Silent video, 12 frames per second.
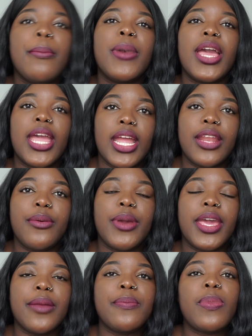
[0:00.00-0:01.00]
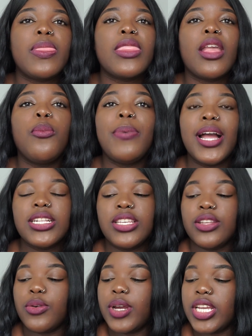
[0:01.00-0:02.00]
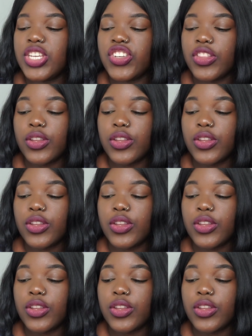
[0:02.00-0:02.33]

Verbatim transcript: But anyway, back to the question.